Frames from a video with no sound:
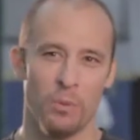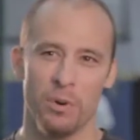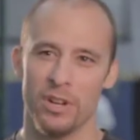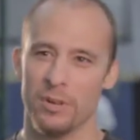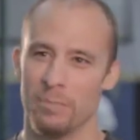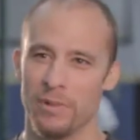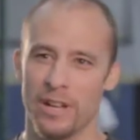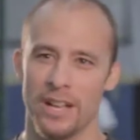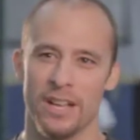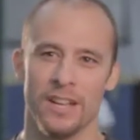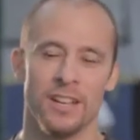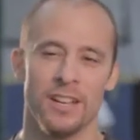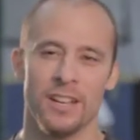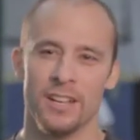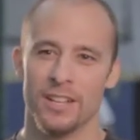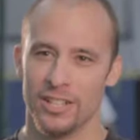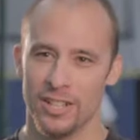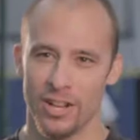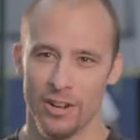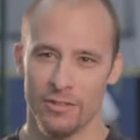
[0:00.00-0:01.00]
I wanted to play,
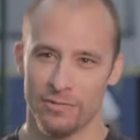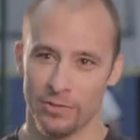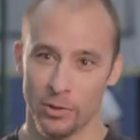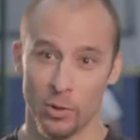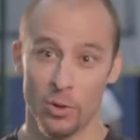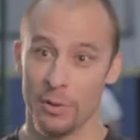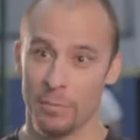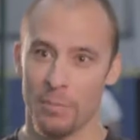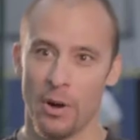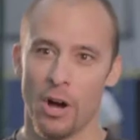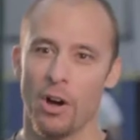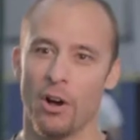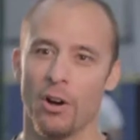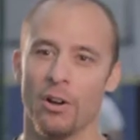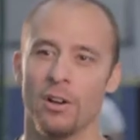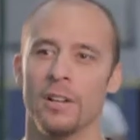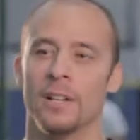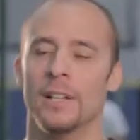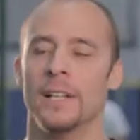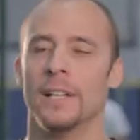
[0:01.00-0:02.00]
Florida
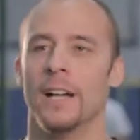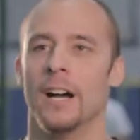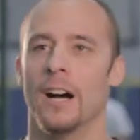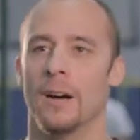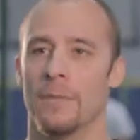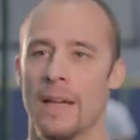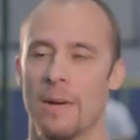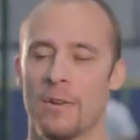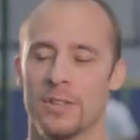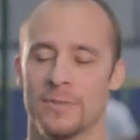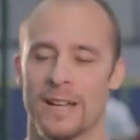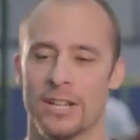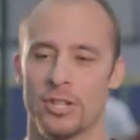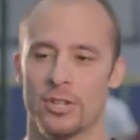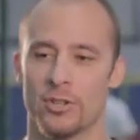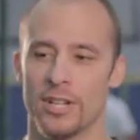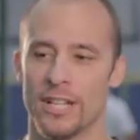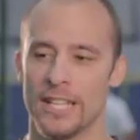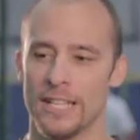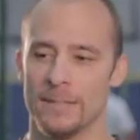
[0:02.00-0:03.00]
ball. That was my
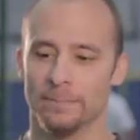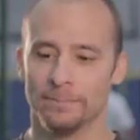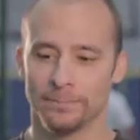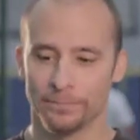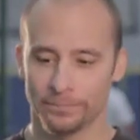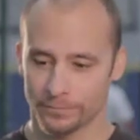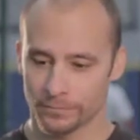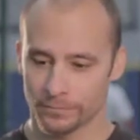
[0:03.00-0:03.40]
dream.